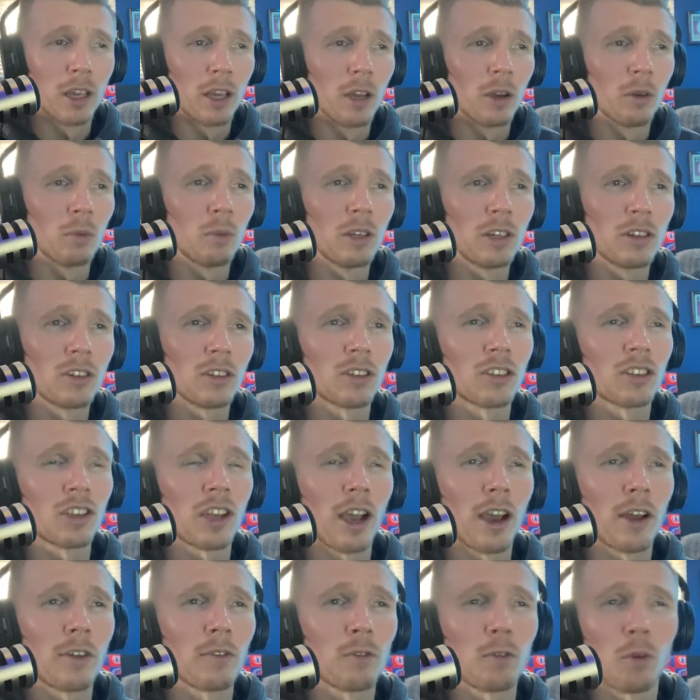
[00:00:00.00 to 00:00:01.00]
We just
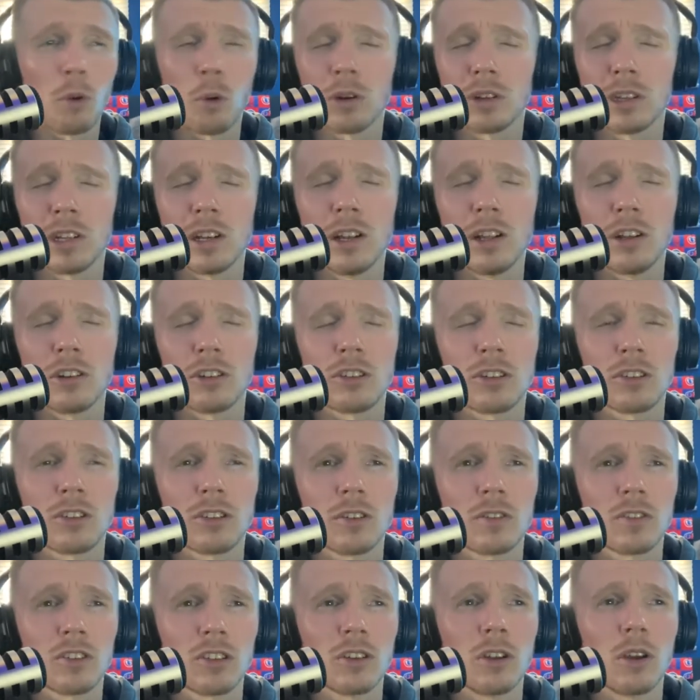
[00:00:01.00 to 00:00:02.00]
got 14 inches
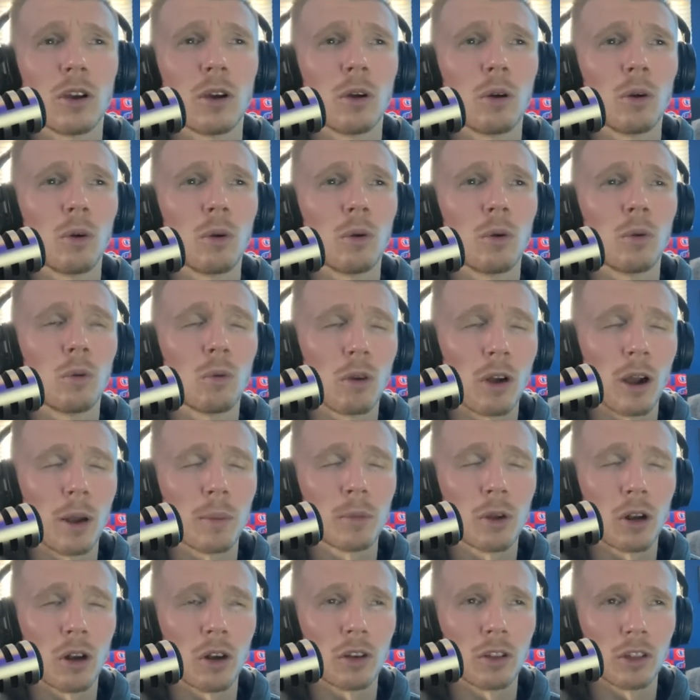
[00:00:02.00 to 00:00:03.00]
of snow where I'm
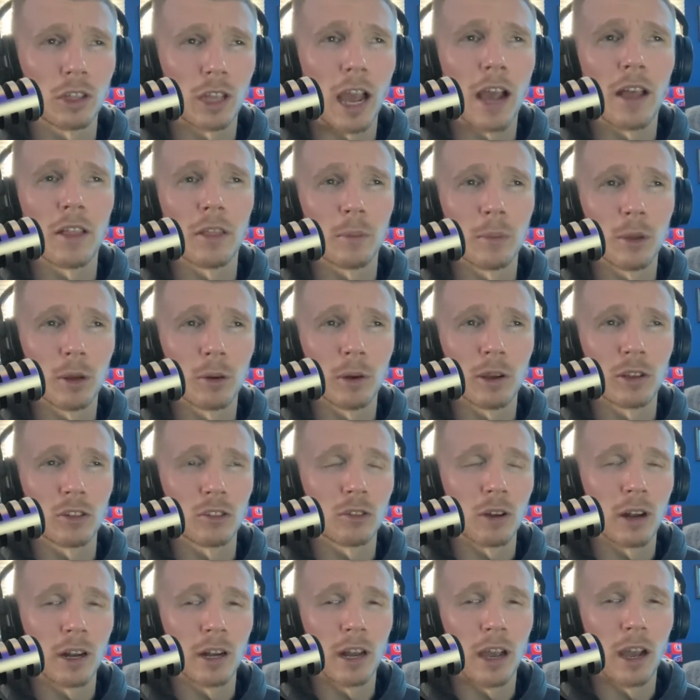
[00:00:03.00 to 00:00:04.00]
currently at in the Midwest
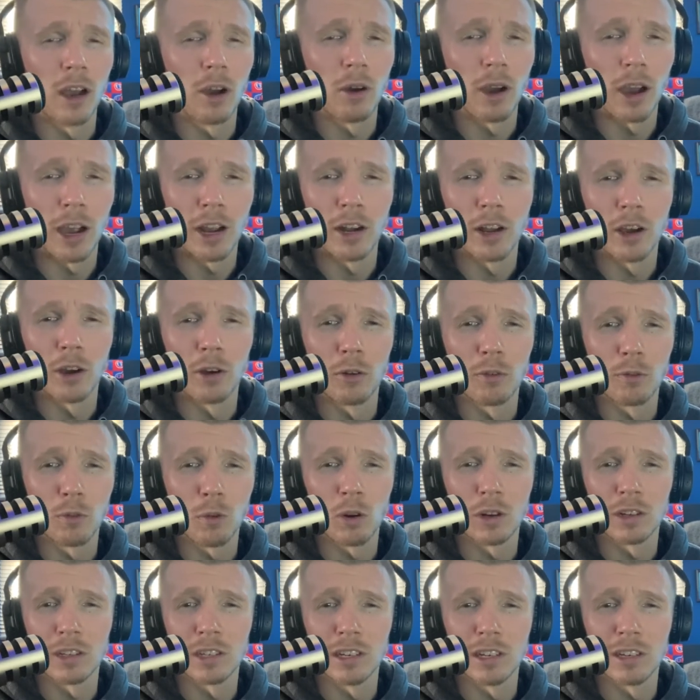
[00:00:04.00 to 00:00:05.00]
right now. I know,
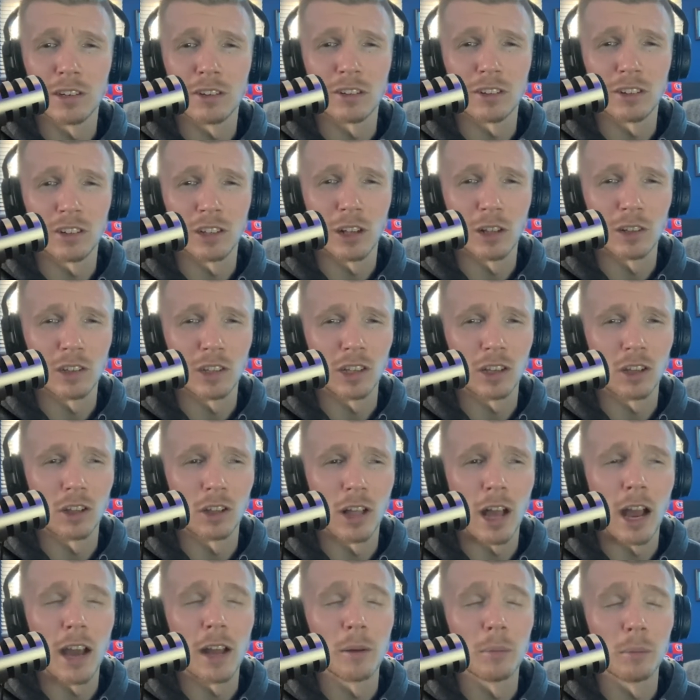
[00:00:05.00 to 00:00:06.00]
14 inches sounds like a
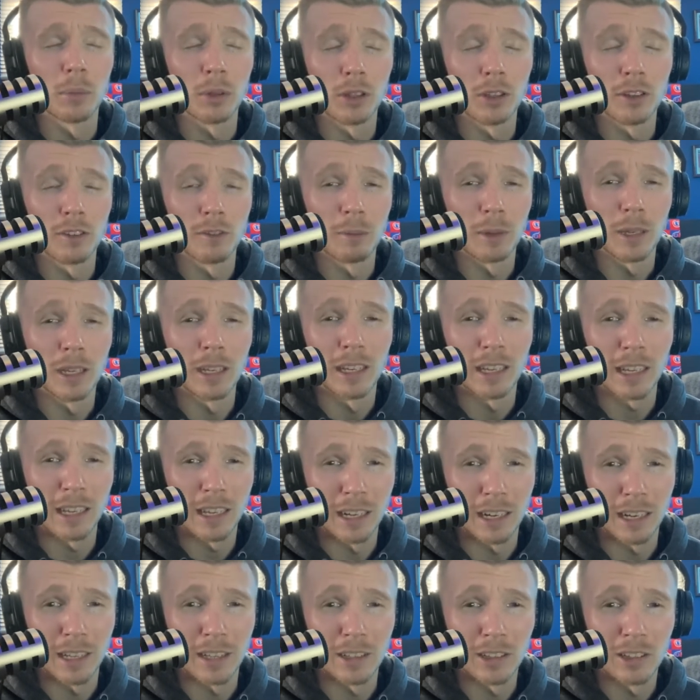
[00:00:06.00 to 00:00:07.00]
lot, and believe me,
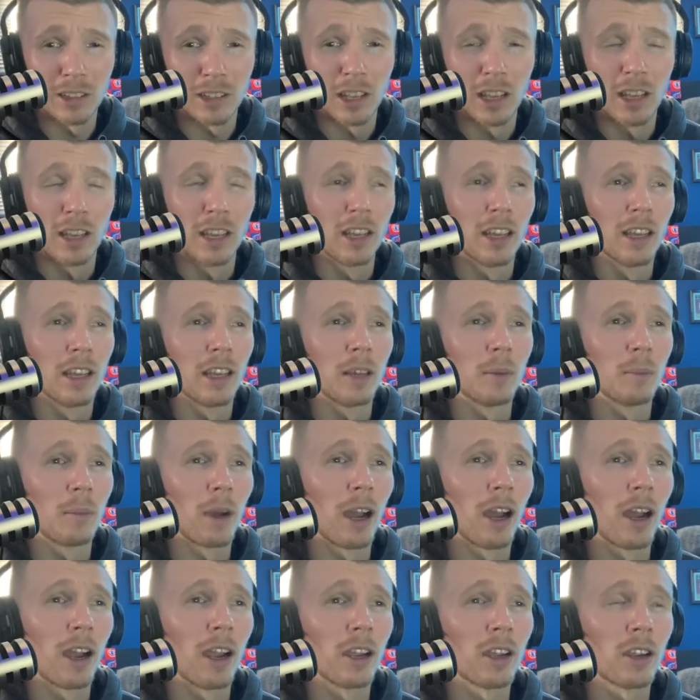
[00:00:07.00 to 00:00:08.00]
it is.
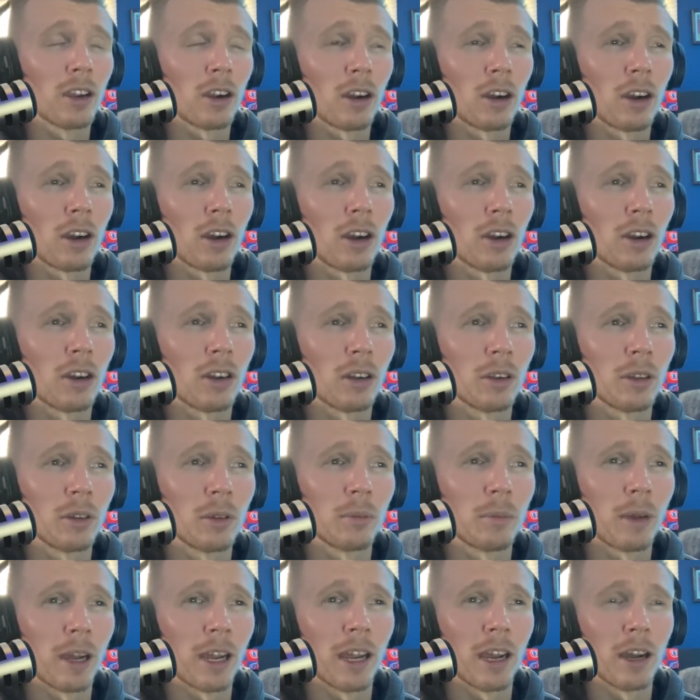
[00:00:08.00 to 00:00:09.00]
My car,
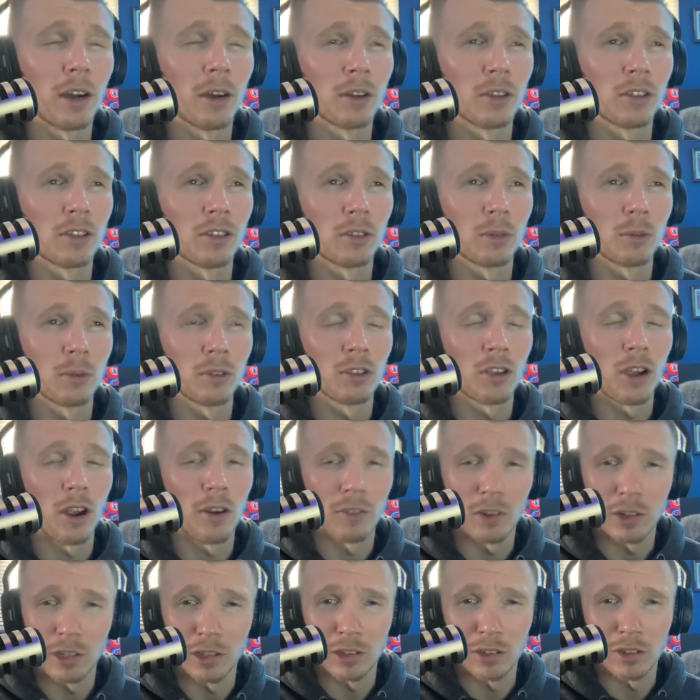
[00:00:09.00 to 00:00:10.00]
my house was
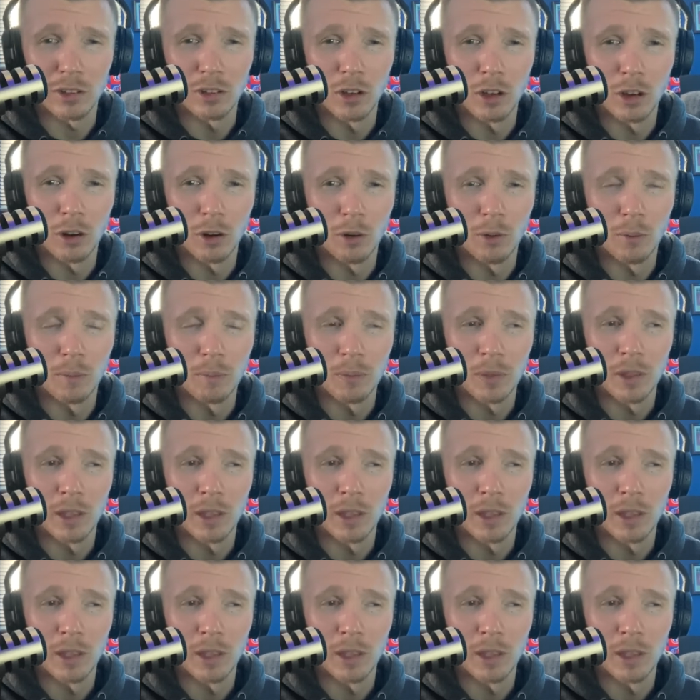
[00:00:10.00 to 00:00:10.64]
covered in snow.